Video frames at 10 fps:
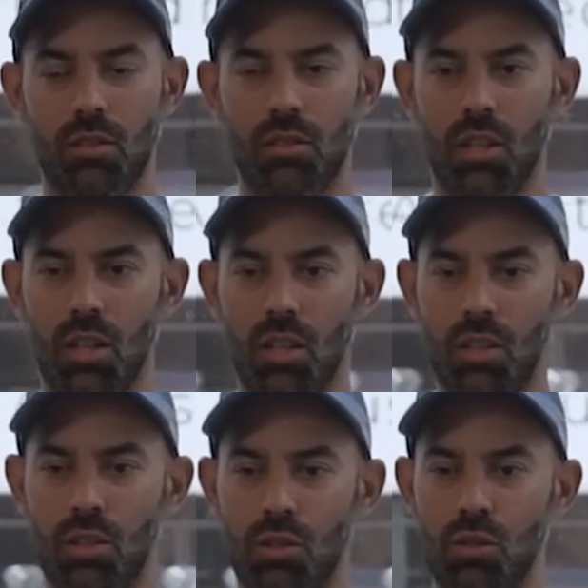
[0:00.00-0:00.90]
and
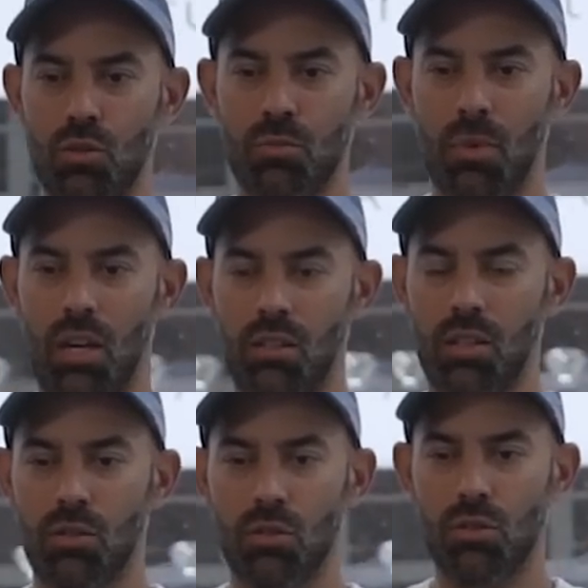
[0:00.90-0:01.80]
use my
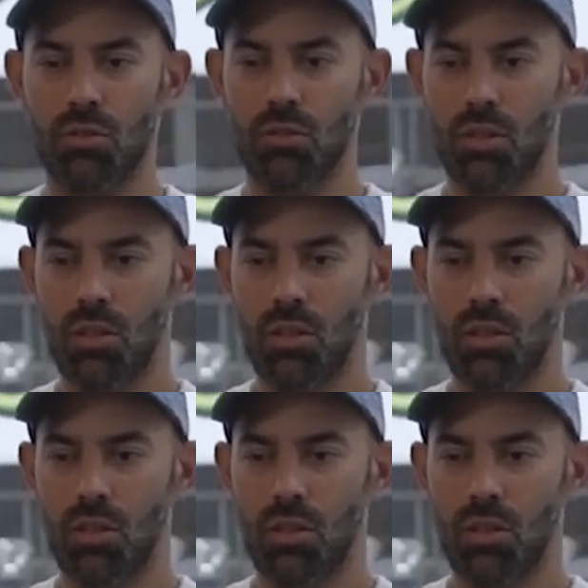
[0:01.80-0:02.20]
legal,